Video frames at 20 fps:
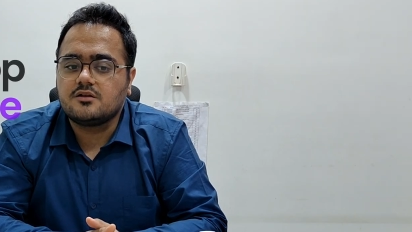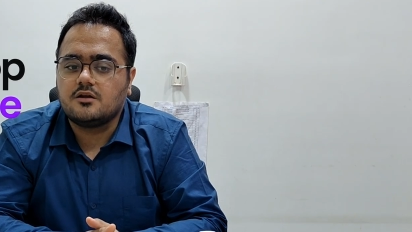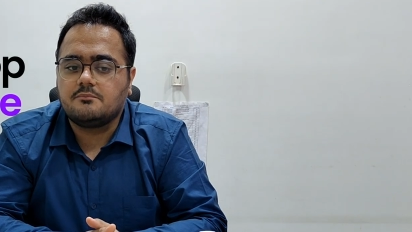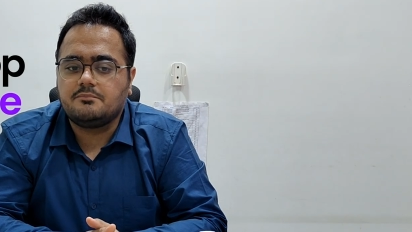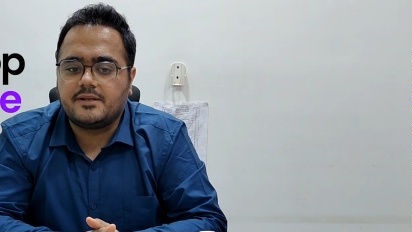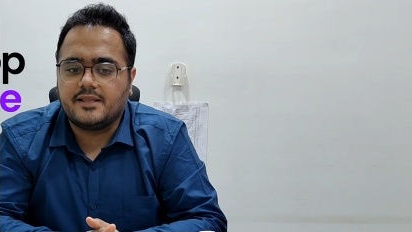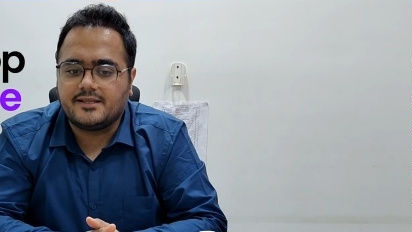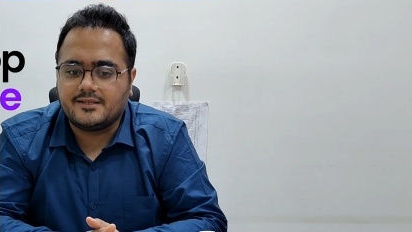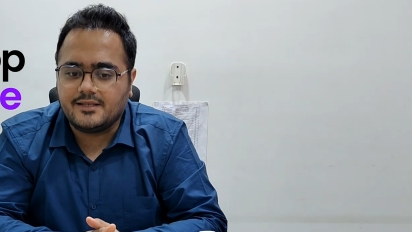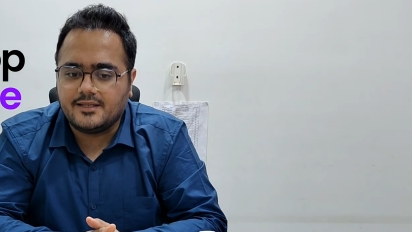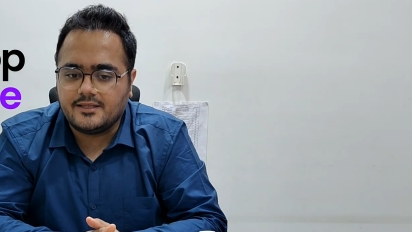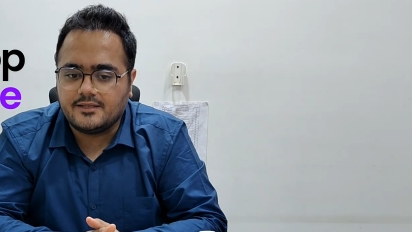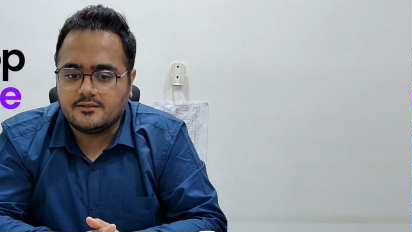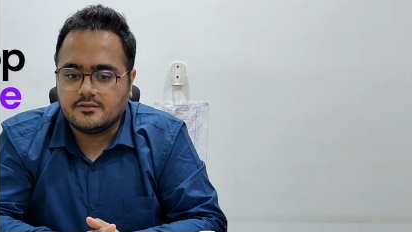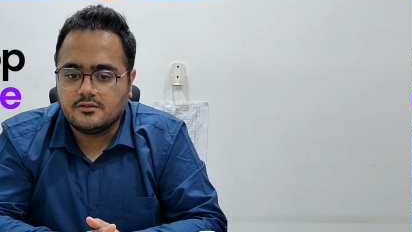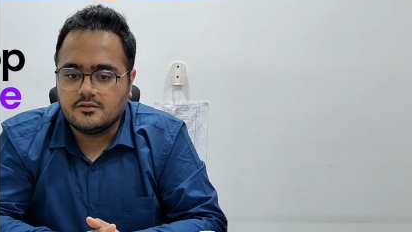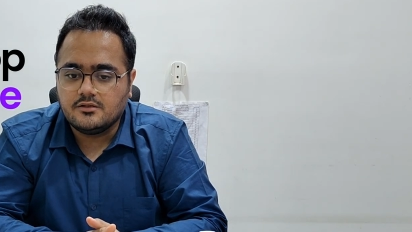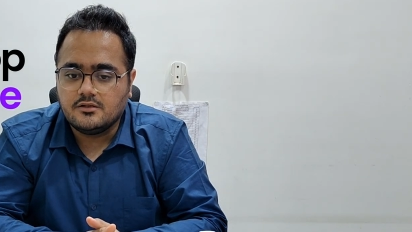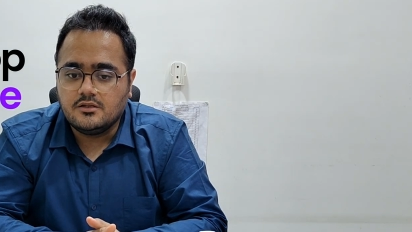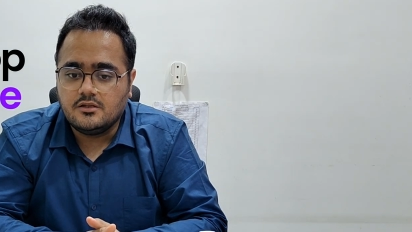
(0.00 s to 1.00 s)
stop technique,
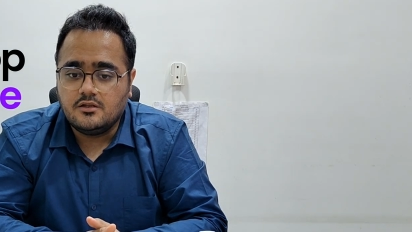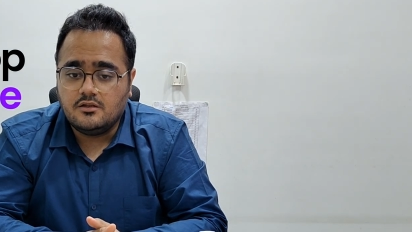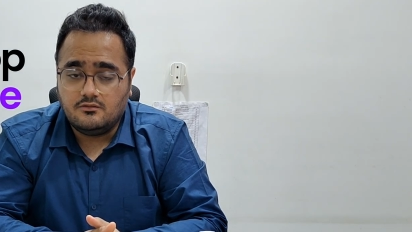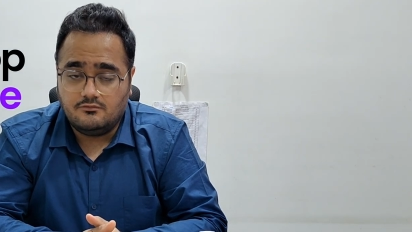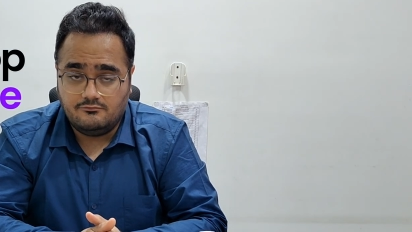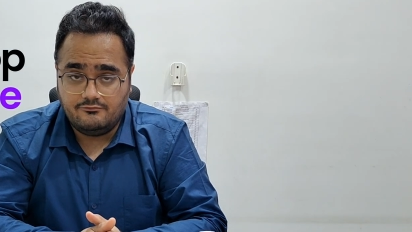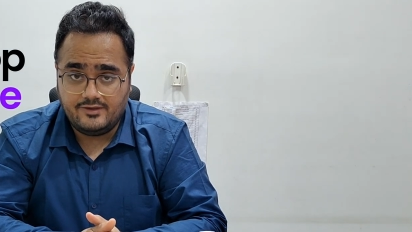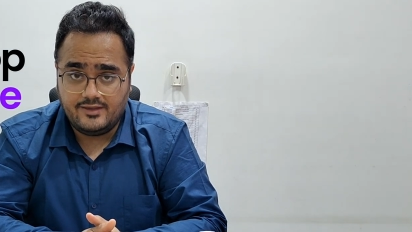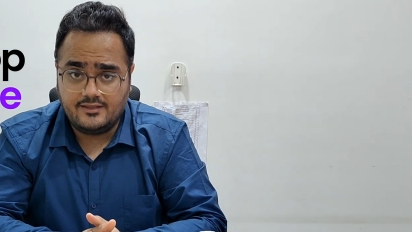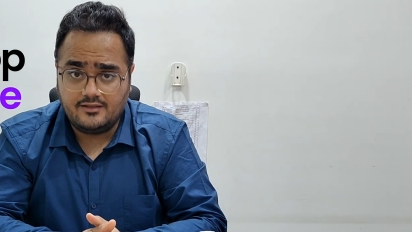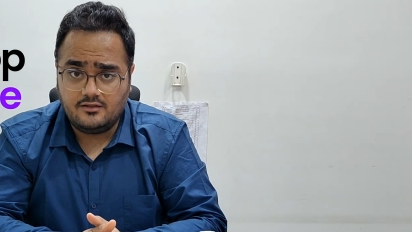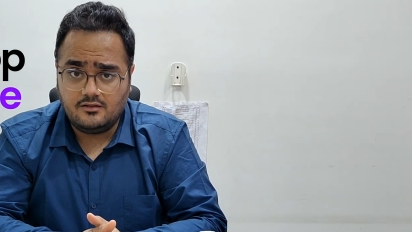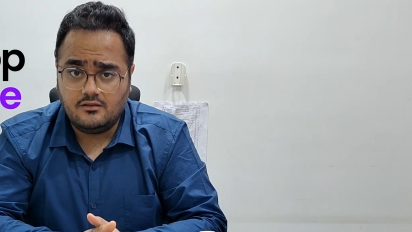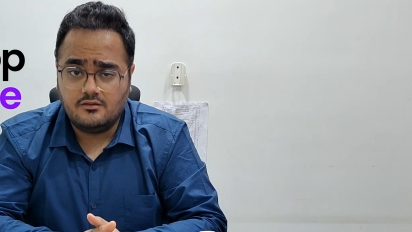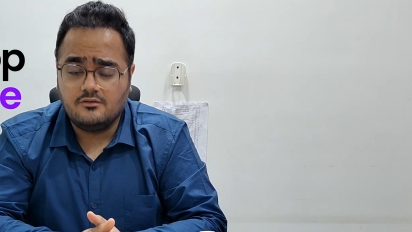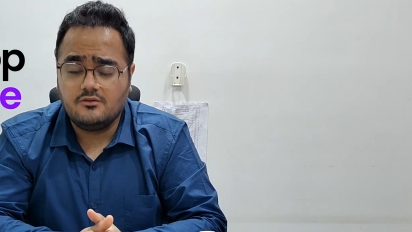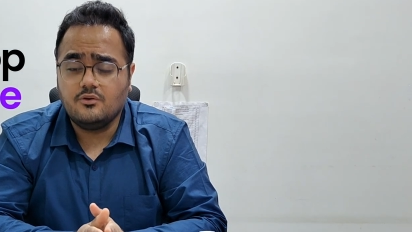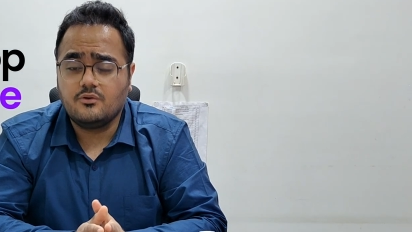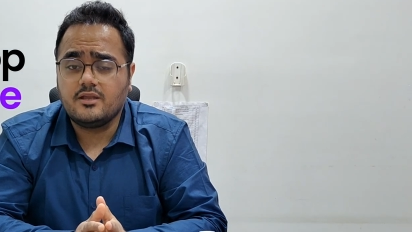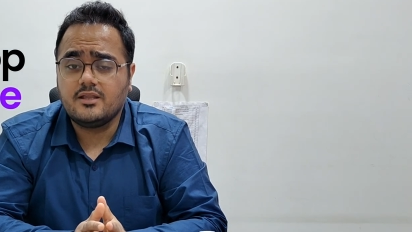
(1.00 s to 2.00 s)
where
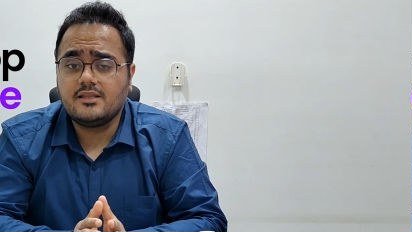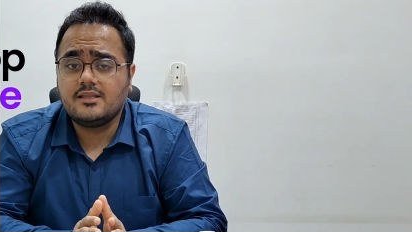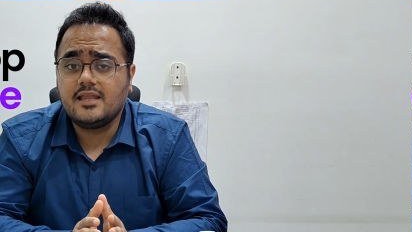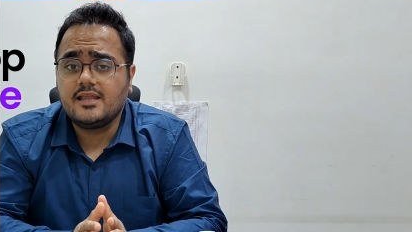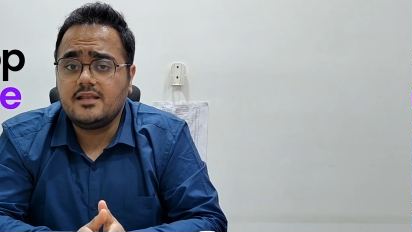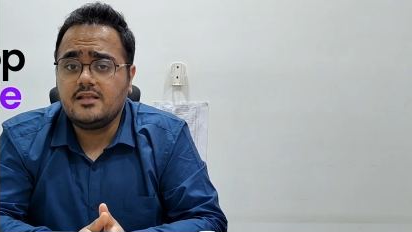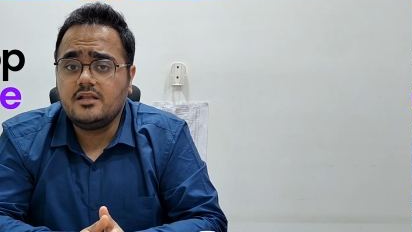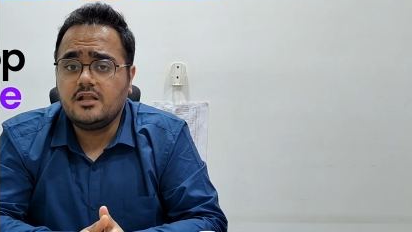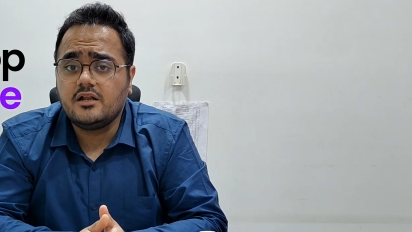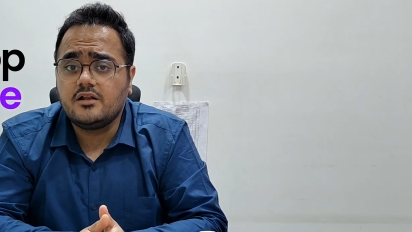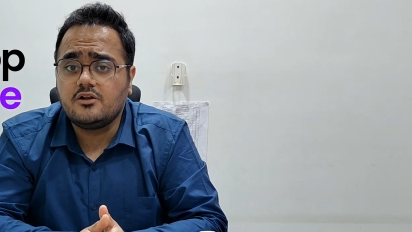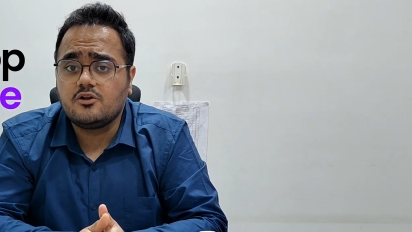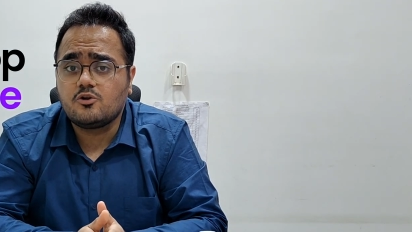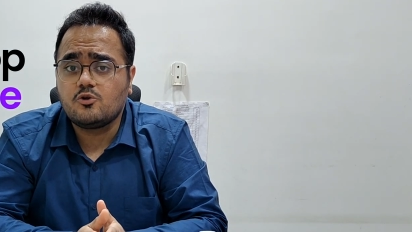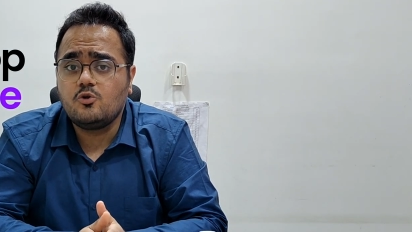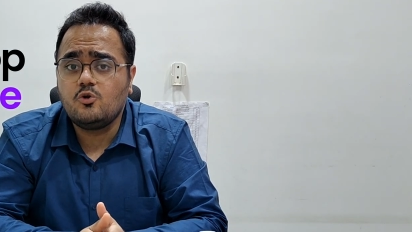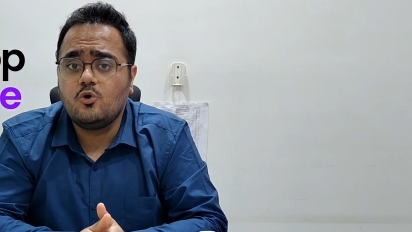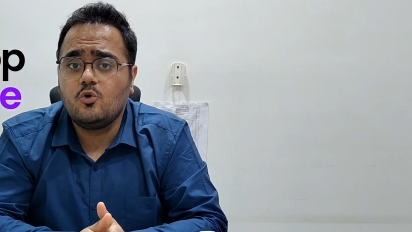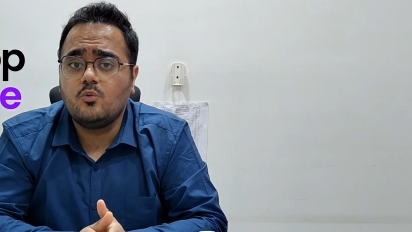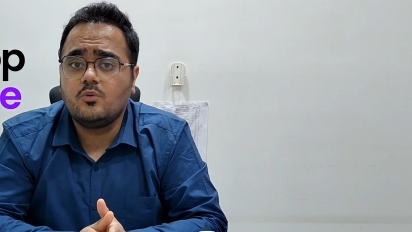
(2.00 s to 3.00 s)
you can gain
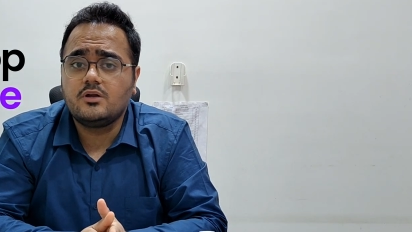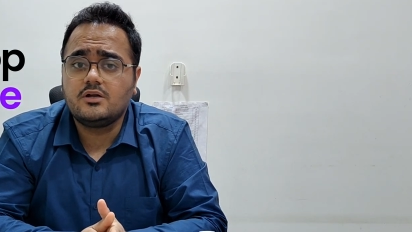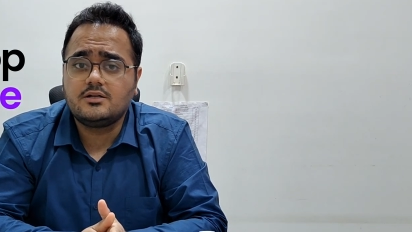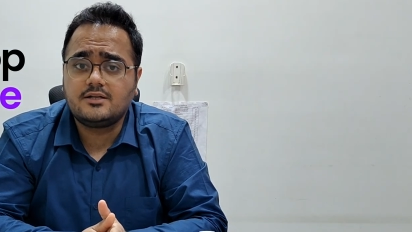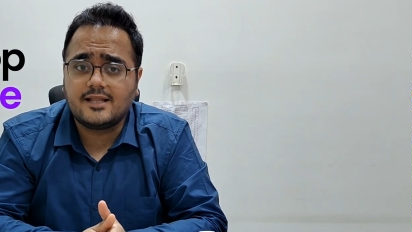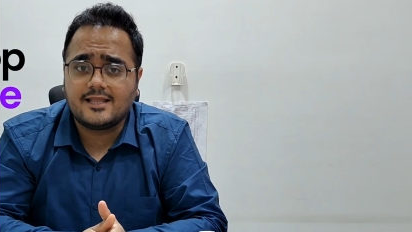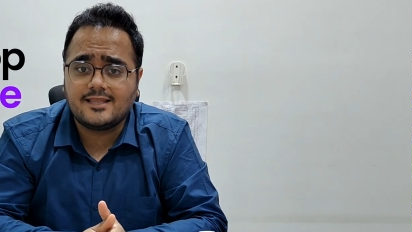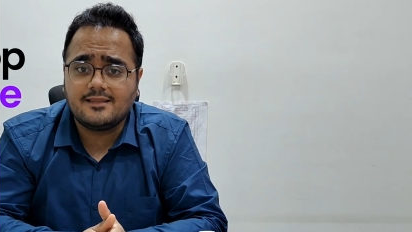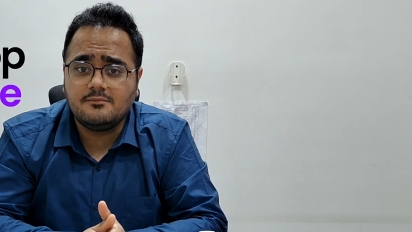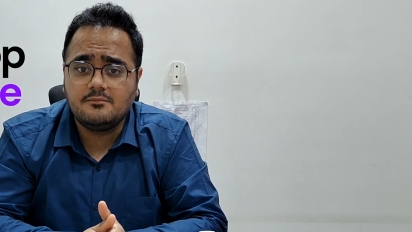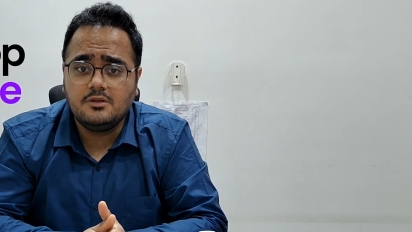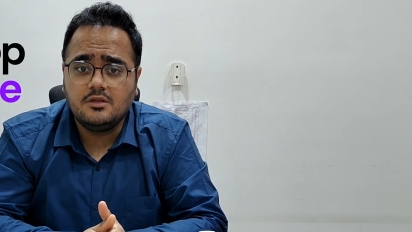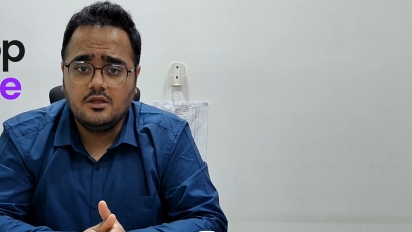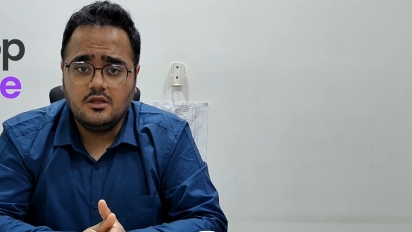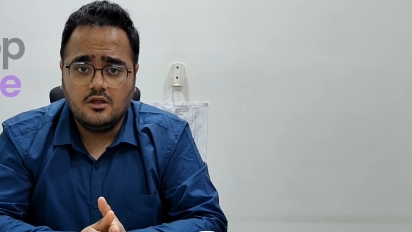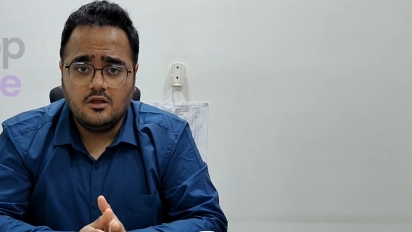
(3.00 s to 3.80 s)
control over time